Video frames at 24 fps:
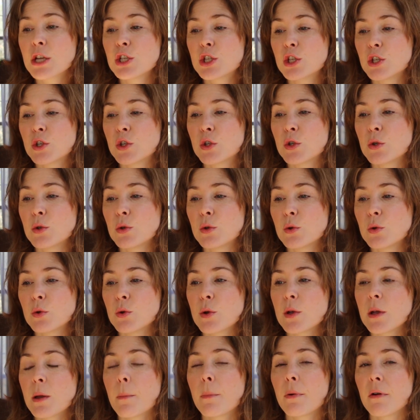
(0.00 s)

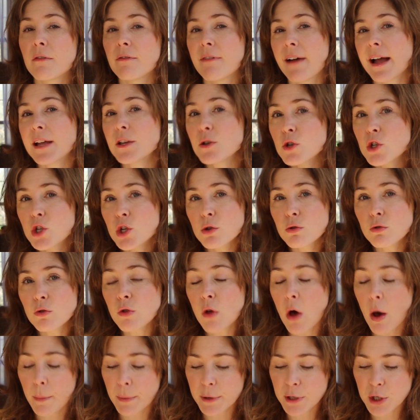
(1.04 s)
to provide your children
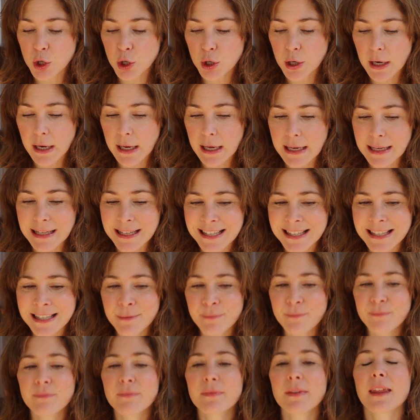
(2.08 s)
opportunities